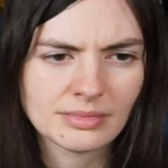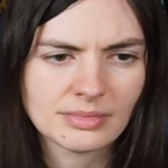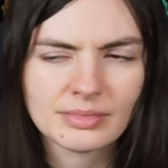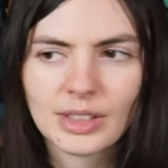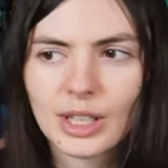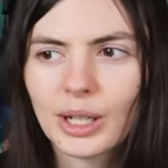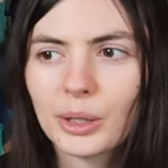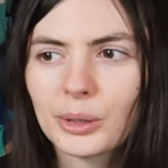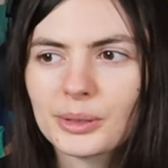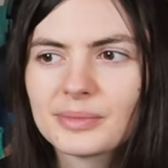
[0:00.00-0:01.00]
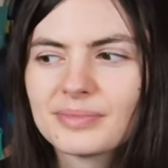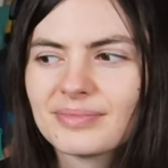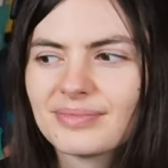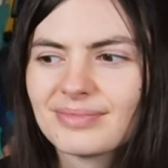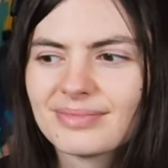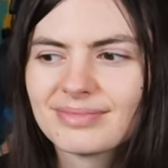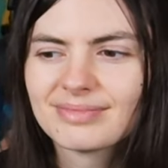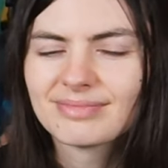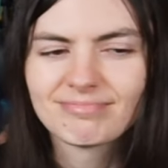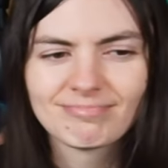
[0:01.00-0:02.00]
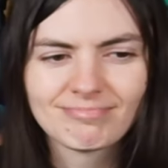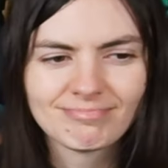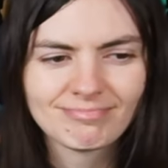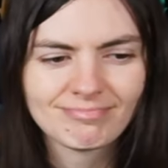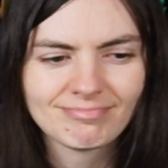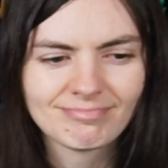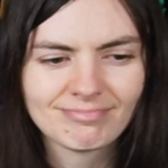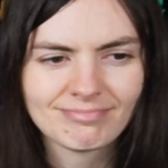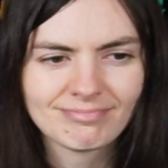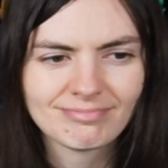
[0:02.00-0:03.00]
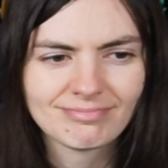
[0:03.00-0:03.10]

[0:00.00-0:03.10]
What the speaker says: I'm not hiding. I'm training.